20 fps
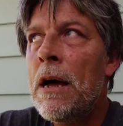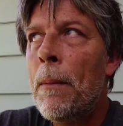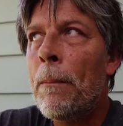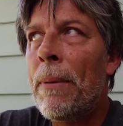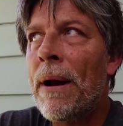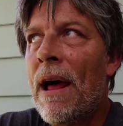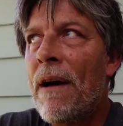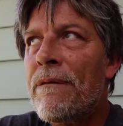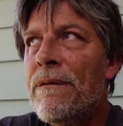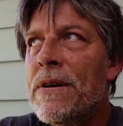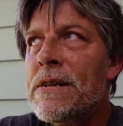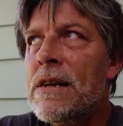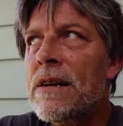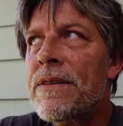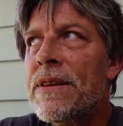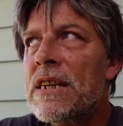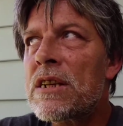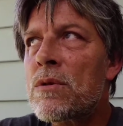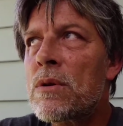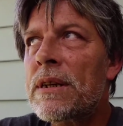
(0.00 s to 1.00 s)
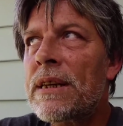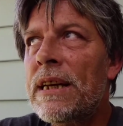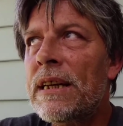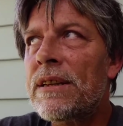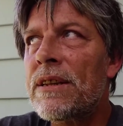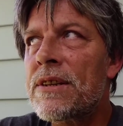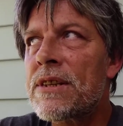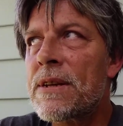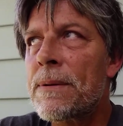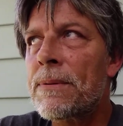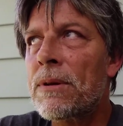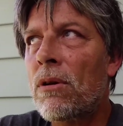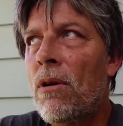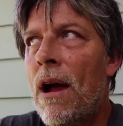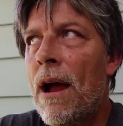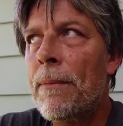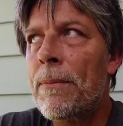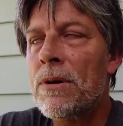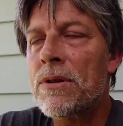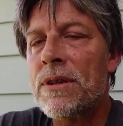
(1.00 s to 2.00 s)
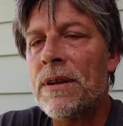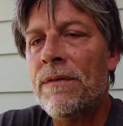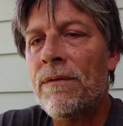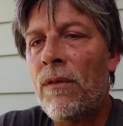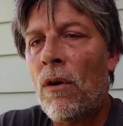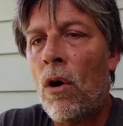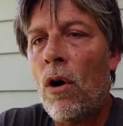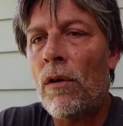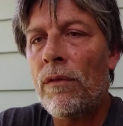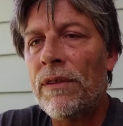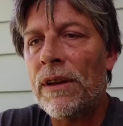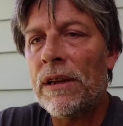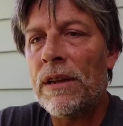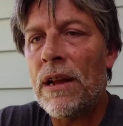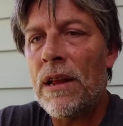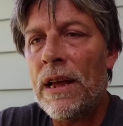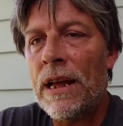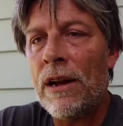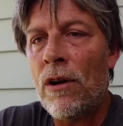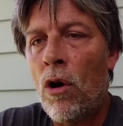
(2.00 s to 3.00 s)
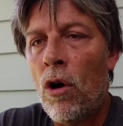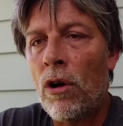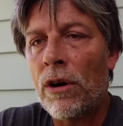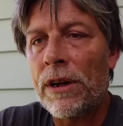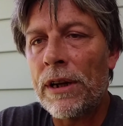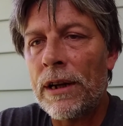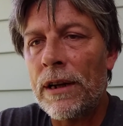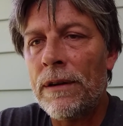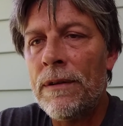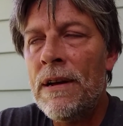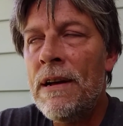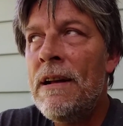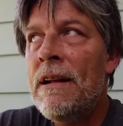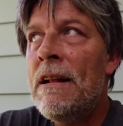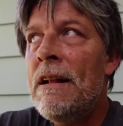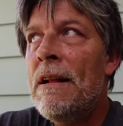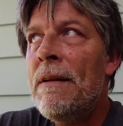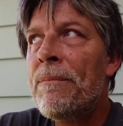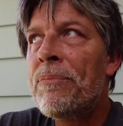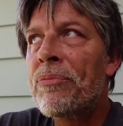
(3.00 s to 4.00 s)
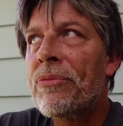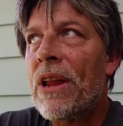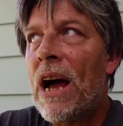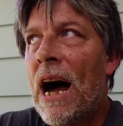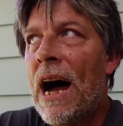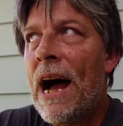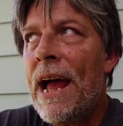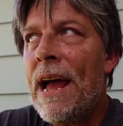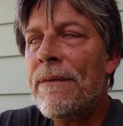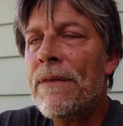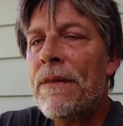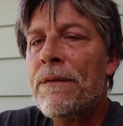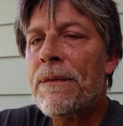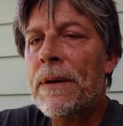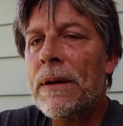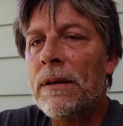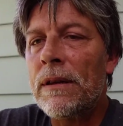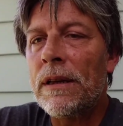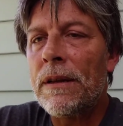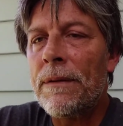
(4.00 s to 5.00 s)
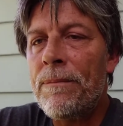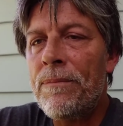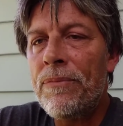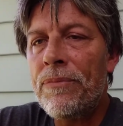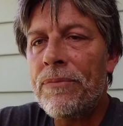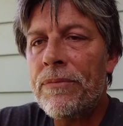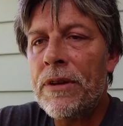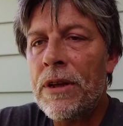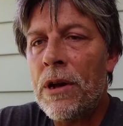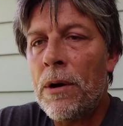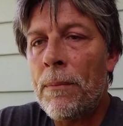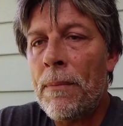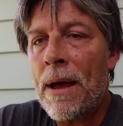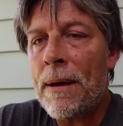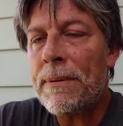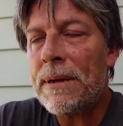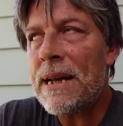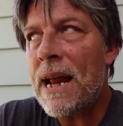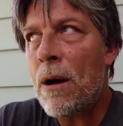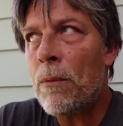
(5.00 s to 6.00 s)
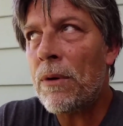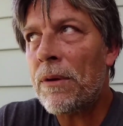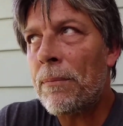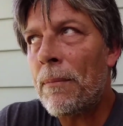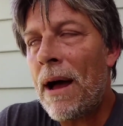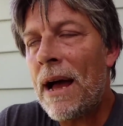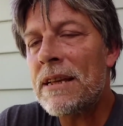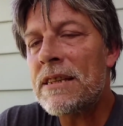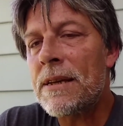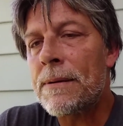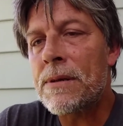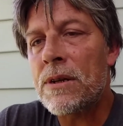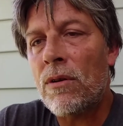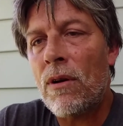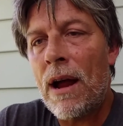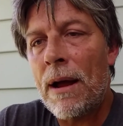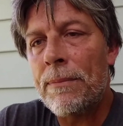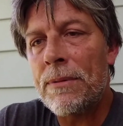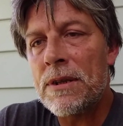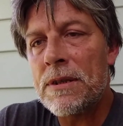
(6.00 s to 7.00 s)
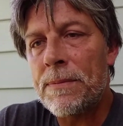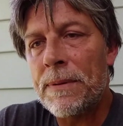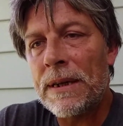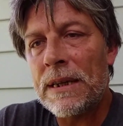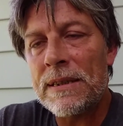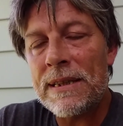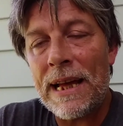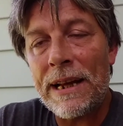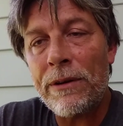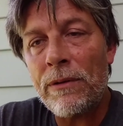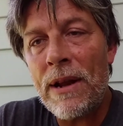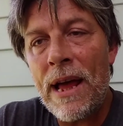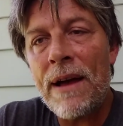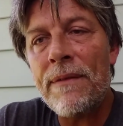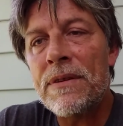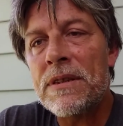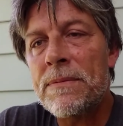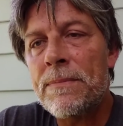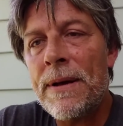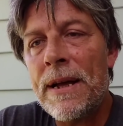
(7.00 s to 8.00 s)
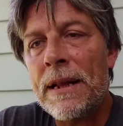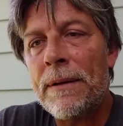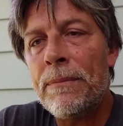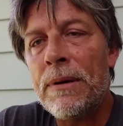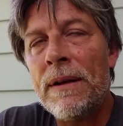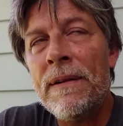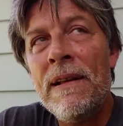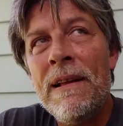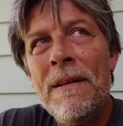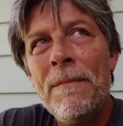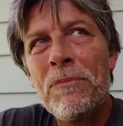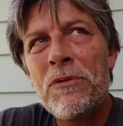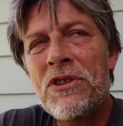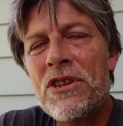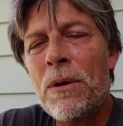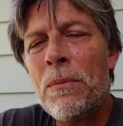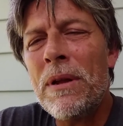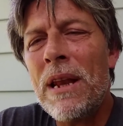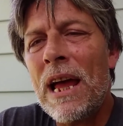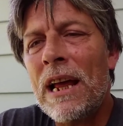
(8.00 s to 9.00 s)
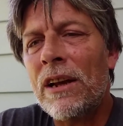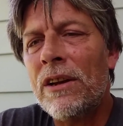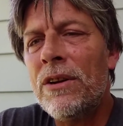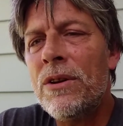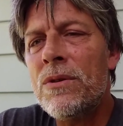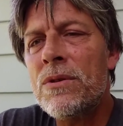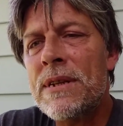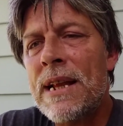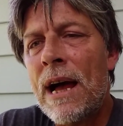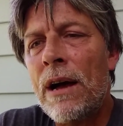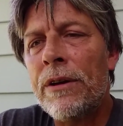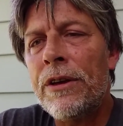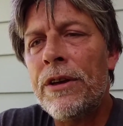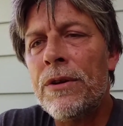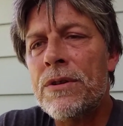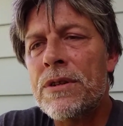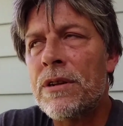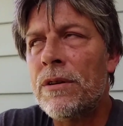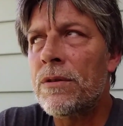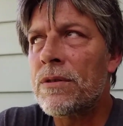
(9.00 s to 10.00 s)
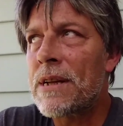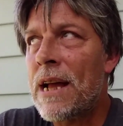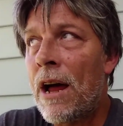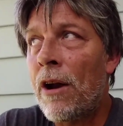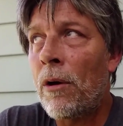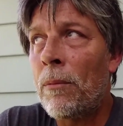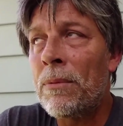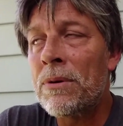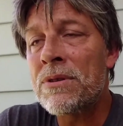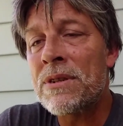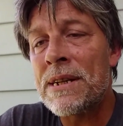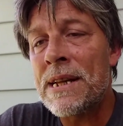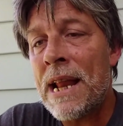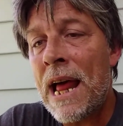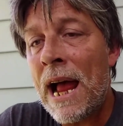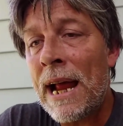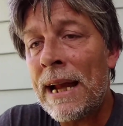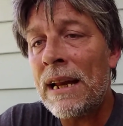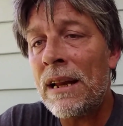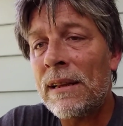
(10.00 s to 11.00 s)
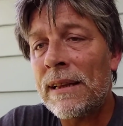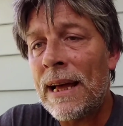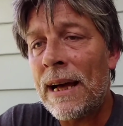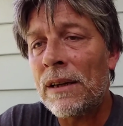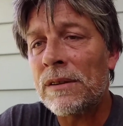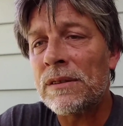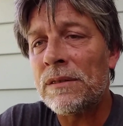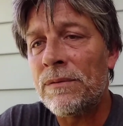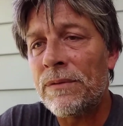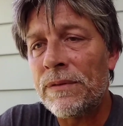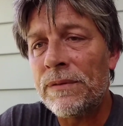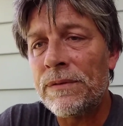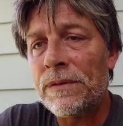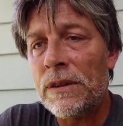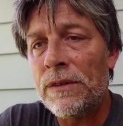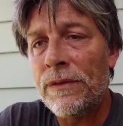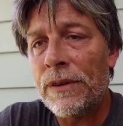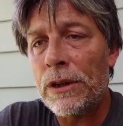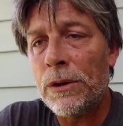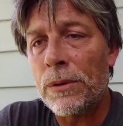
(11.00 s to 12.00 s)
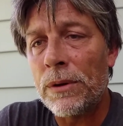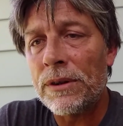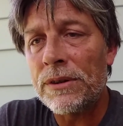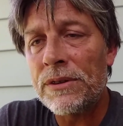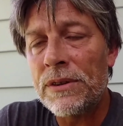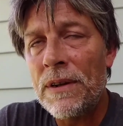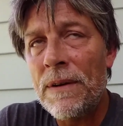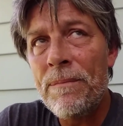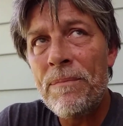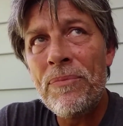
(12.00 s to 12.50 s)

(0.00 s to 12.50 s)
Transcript: But I figured this would get the subscribers involved in auditing. I have a feeling, maybe not with my subscribers because I don't have as many, but someone like News Now Houston, who's got almost 90,000 viewers.